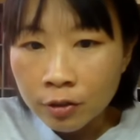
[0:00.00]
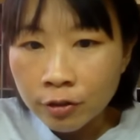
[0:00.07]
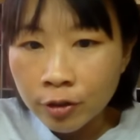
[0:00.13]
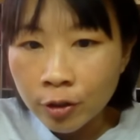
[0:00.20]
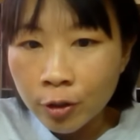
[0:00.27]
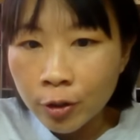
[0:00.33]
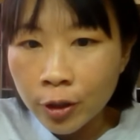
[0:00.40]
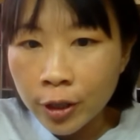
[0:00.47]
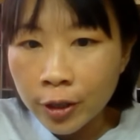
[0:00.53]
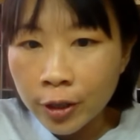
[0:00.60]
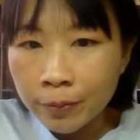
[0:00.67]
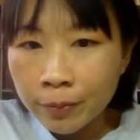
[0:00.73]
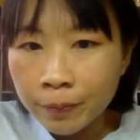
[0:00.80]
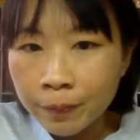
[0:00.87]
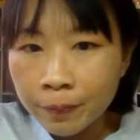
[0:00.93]

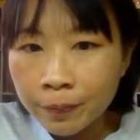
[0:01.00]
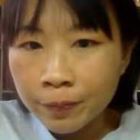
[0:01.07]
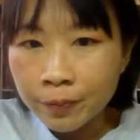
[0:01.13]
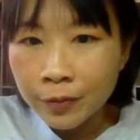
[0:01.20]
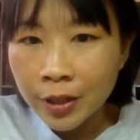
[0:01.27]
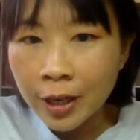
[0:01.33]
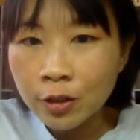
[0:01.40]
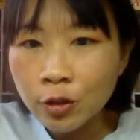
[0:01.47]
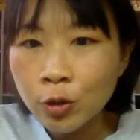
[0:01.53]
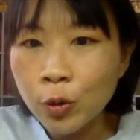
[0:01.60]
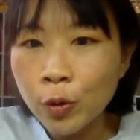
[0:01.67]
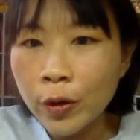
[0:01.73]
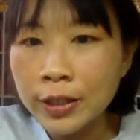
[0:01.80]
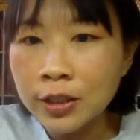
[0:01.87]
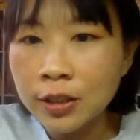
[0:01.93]
are two
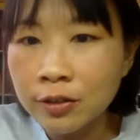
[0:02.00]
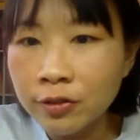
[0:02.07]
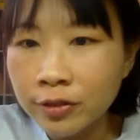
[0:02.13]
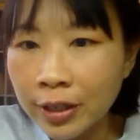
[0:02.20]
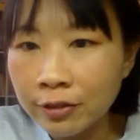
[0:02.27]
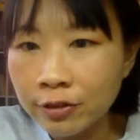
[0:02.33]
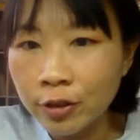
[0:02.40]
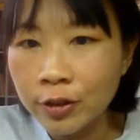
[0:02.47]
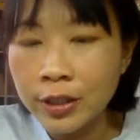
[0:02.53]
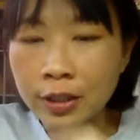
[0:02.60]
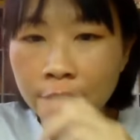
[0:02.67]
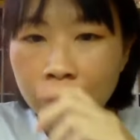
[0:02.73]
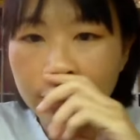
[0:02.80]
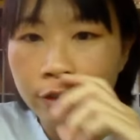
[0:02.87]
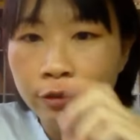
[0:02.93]
questions
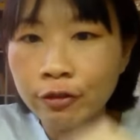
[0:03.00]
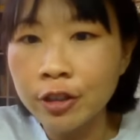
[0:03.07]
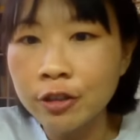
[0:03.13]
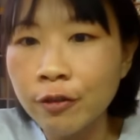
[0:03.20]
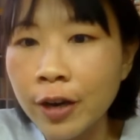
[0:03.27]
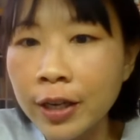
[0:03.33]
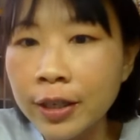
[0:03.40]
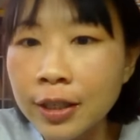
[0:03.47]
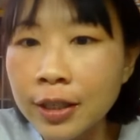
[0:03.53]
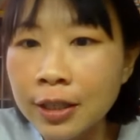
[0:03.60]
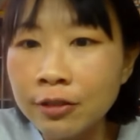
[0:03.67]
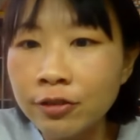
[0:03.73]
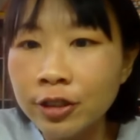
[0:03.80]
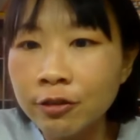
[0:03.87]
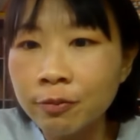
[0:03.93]
actually. The first one,
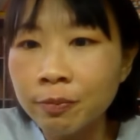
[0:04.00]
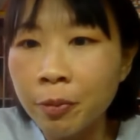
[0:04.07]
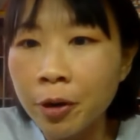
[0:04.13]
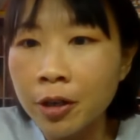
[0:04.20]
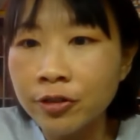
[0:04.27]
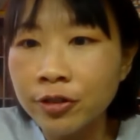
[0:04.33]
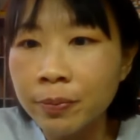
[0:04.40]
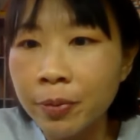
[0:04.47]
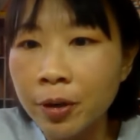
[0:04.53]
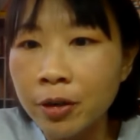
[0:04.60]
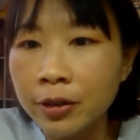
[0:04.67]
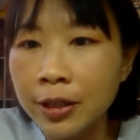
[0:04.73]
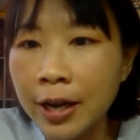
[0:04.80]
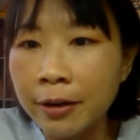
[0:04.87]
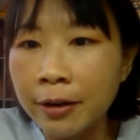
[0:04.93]
is it
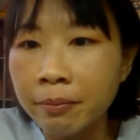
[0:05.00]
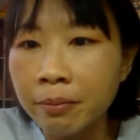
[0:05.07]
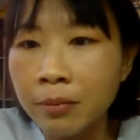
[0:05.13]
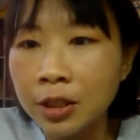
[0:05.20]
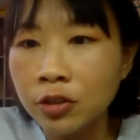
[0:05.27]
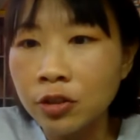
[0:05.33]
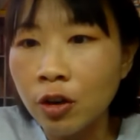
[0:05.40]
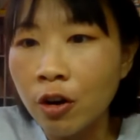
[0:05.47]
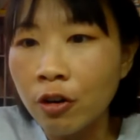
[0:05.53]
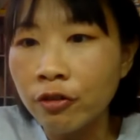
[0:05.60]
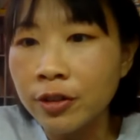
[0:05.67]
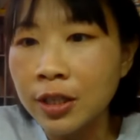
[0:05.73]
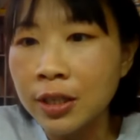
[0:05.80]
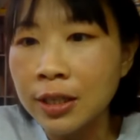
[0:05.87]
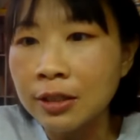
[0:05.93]
possible that much
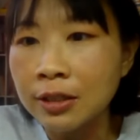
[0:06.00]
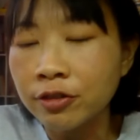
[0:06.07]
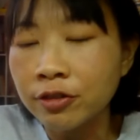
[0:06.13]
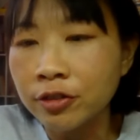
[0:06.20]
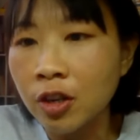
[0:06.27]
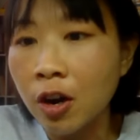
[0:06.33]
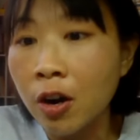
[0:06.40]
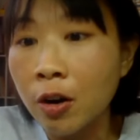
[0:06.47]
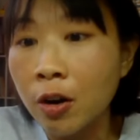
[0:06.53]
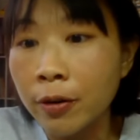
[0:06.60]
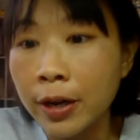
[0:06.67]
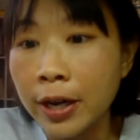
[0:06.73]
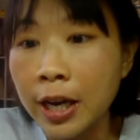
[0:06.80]
of the installed